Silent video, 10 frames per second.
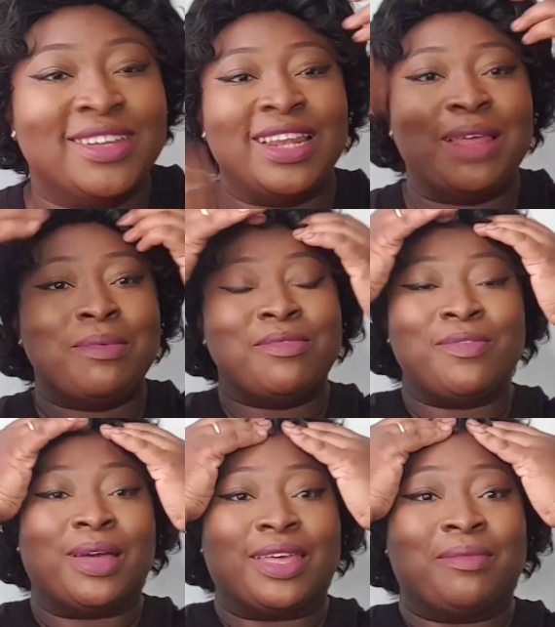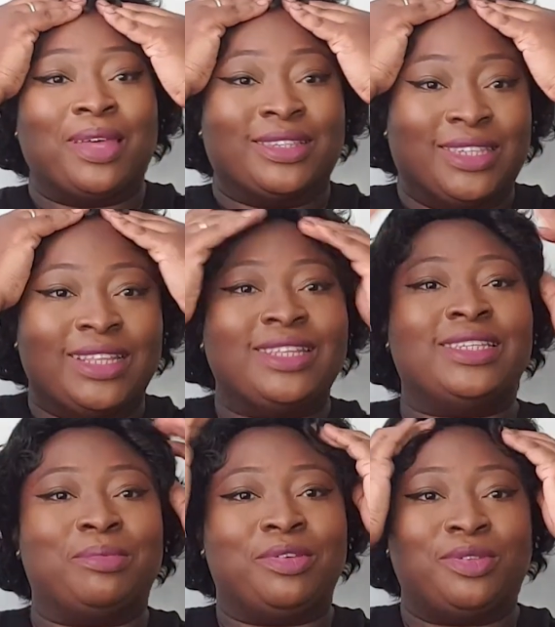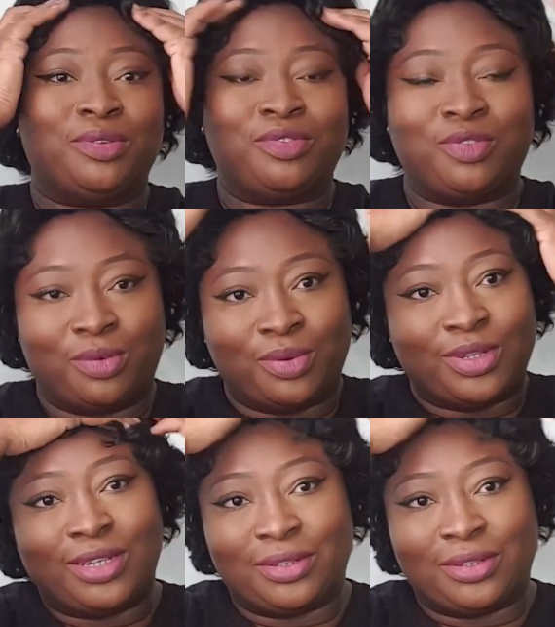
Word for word: Let me move back a bit. So I think it's a bit too forward.